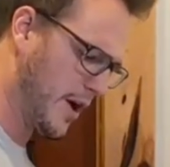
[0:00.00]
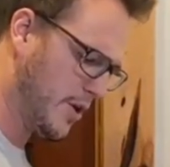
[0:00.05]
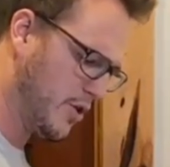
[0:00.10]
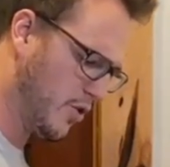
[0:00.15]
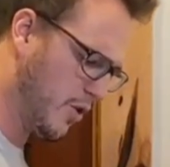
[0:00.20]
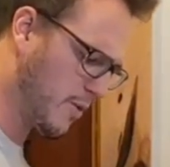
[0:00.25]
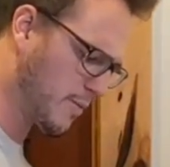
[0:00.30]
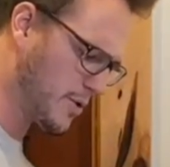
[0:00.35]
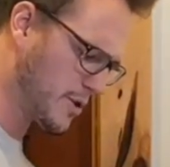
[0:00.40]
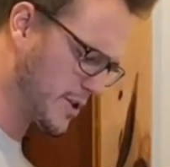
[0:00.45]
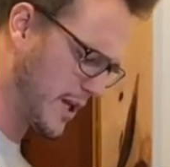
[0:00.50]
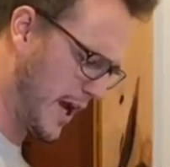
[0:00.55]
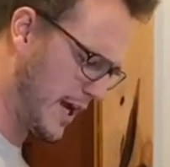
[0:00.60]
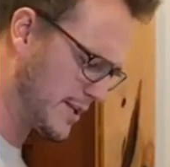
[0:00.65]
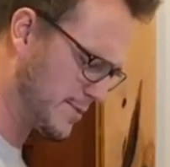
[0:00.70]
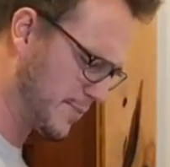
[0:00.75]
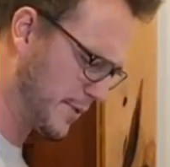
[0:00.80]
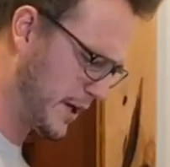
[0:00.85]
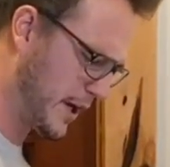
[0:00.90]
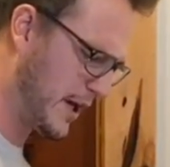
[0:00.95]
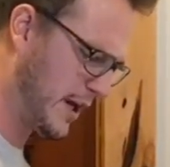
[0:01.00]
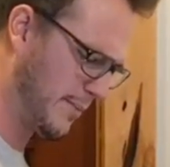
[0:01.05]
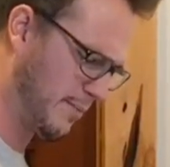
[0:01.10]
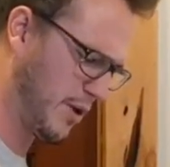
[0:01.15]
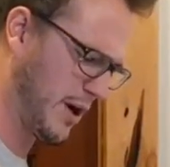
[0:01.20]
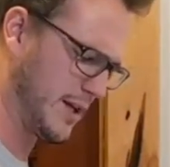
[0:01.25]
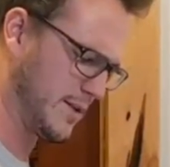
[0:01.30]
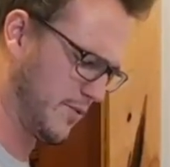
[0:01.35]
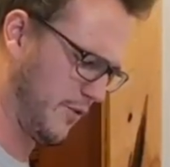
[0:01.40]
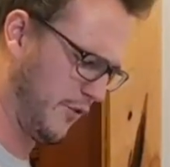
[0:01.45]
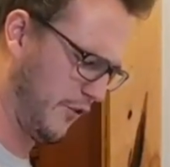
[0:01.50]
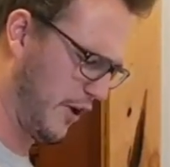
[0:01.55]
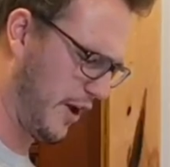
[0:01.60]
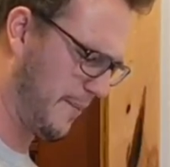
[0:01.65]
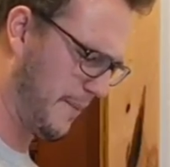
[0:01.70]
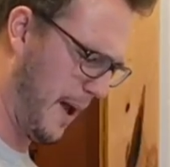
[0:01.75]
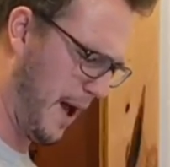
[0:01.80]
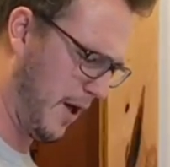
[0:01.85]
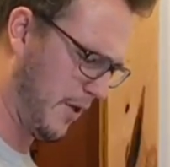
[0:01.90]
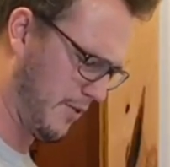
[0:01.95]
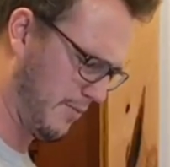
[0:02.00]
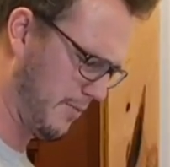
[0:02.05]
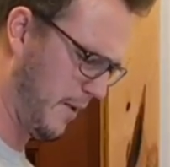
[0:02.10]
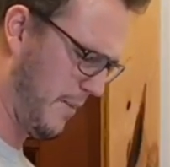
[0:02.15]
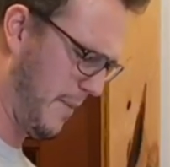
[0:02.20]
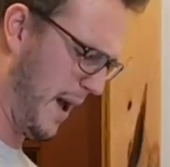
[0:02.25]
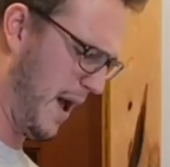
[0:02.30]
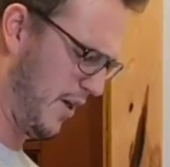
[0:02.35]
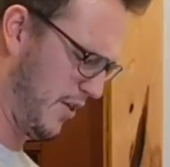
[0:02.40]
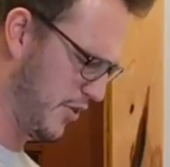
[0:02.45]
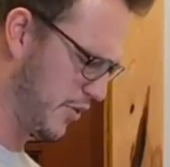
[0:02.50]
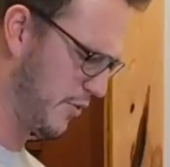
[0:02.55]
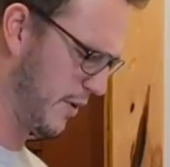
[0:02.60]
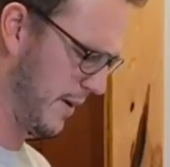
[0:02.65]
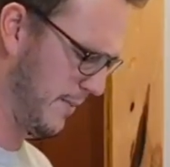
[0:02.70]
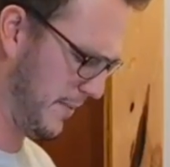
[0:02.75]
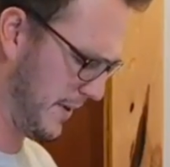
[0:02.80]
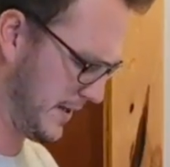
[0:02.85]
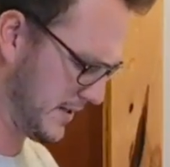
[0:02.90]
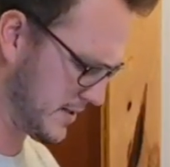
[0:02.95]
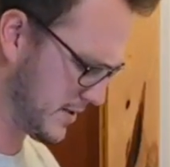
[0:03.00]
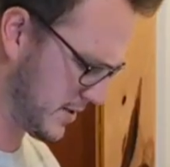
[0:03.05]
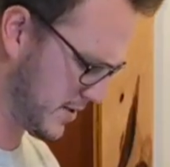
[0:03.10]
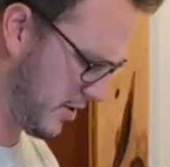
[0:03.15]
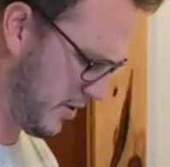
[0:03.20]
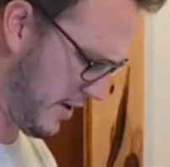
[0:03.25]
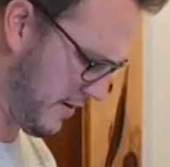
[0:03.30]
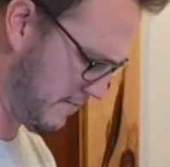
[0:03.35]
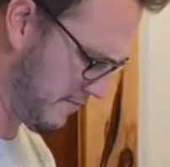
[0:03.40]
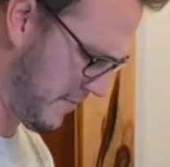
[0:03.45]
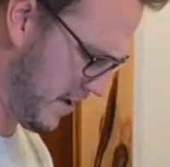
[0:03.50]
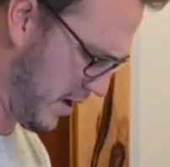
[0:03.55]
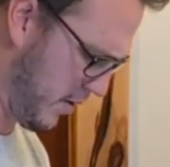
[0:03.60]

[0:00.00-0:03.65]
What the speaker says: normal-sized Panini Press would fit about 3 pieces, so it